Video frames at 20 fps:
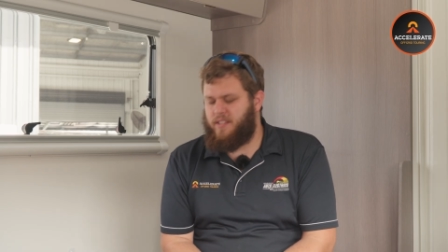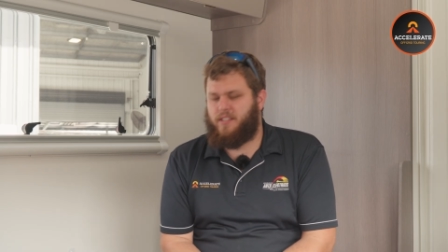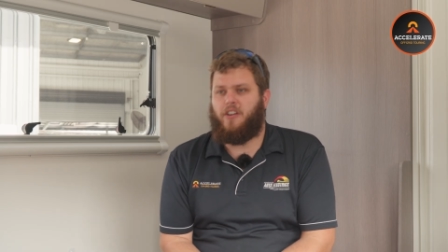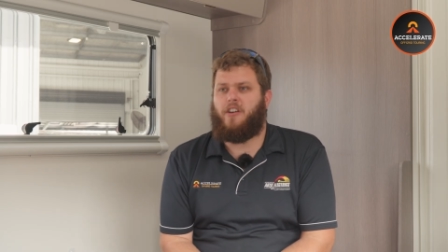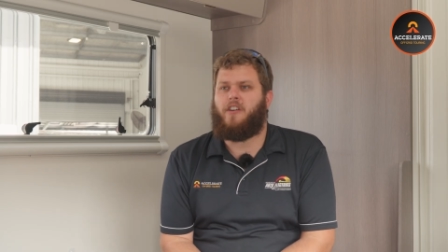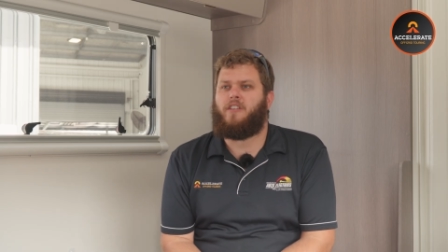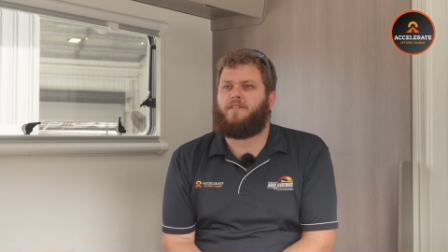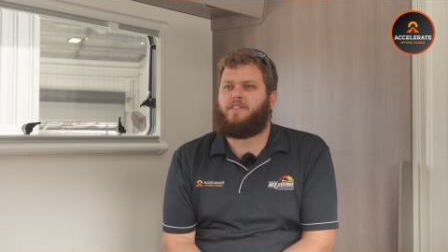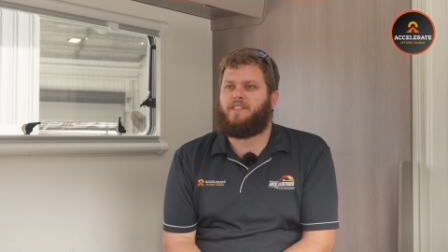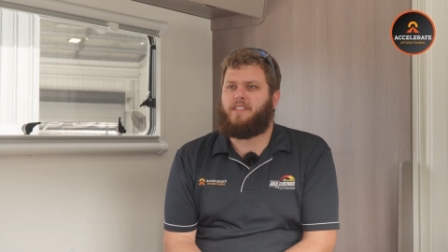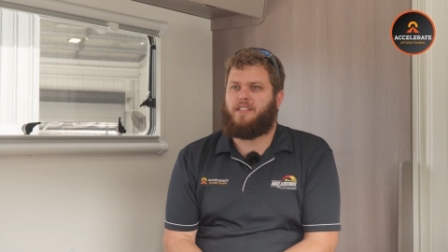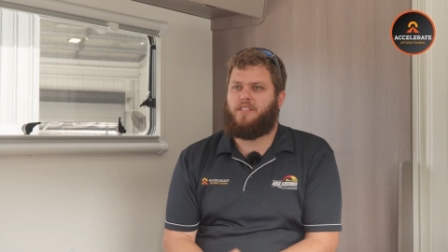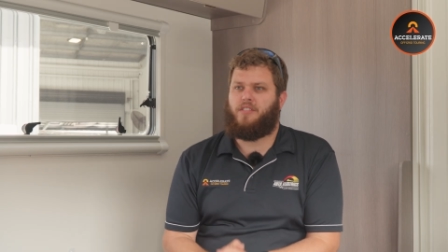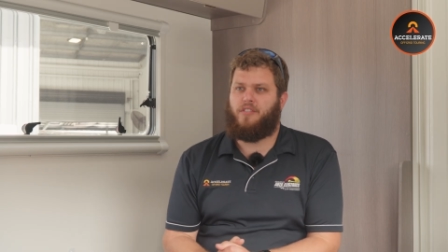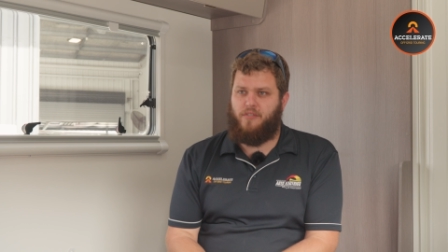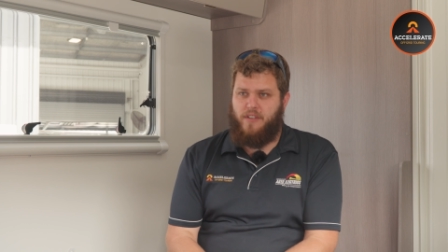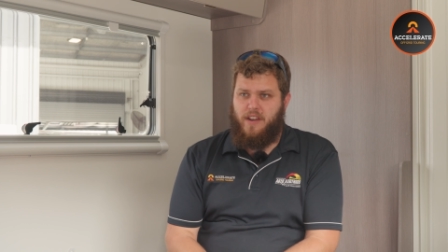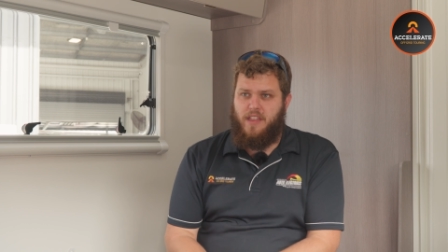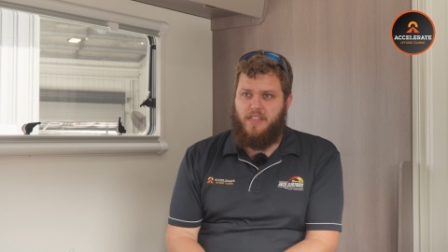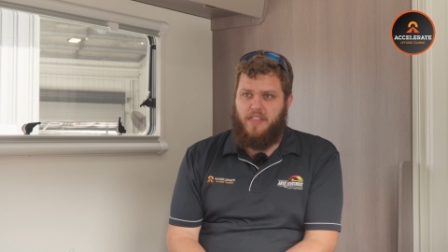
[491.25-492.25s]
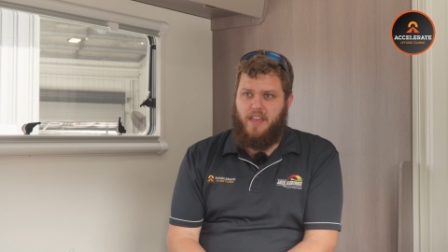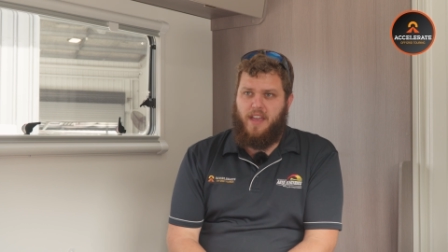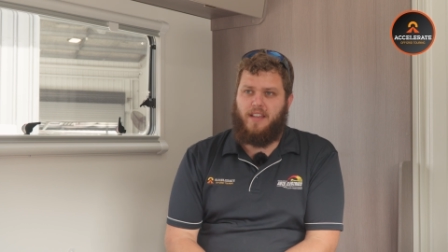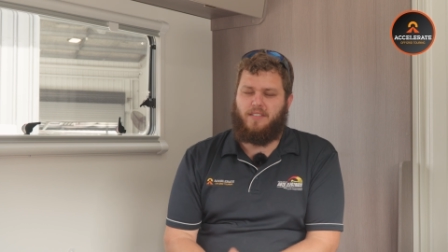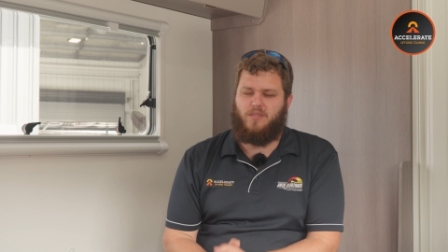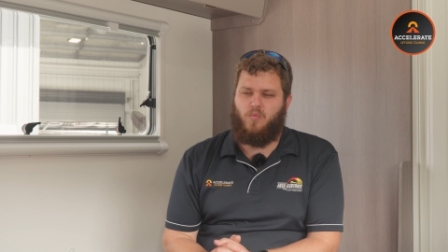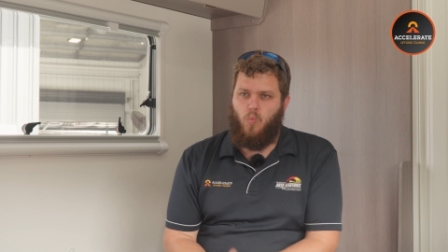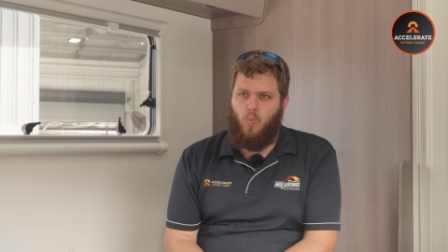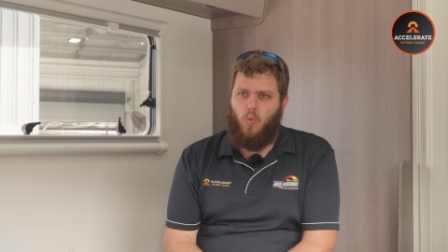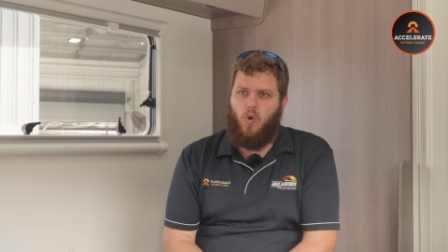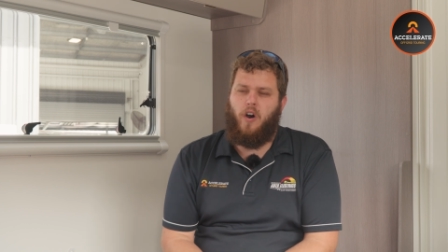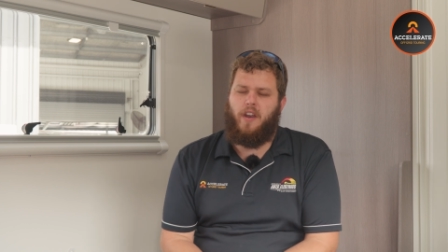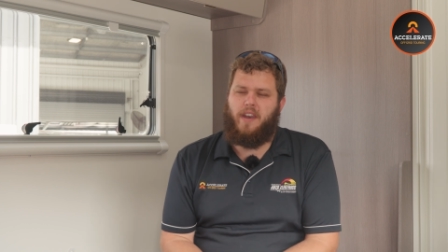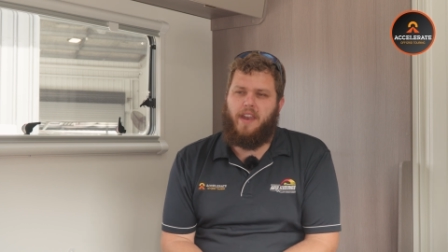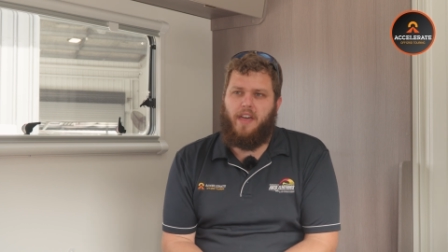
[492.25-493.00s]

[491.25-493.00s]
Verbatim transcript: So it's 3,000 watt.